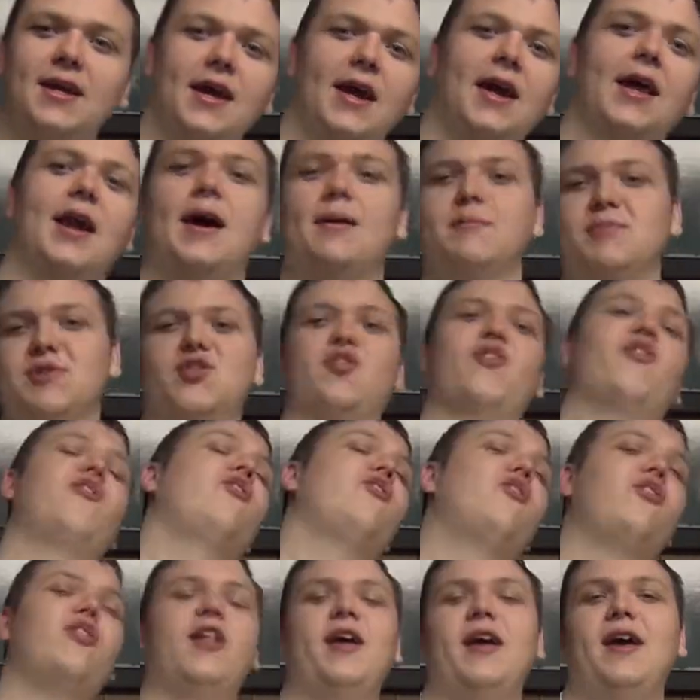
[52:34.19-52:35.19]
and I'm just
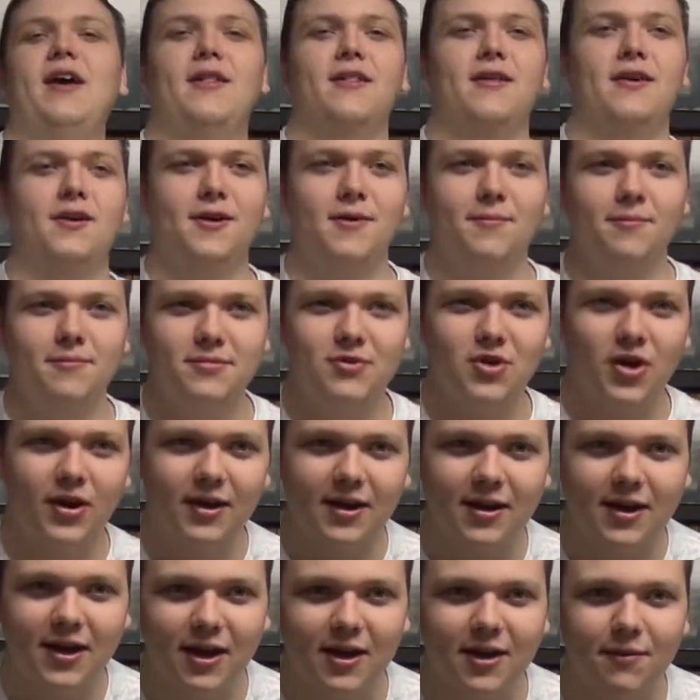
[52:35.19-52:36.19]
flailing him, trying
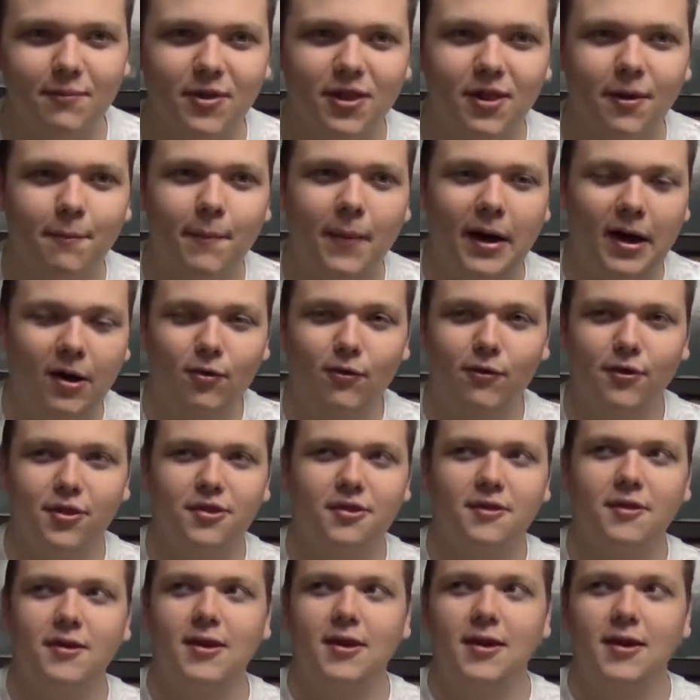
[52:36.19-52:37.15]
to kick him in the mouth,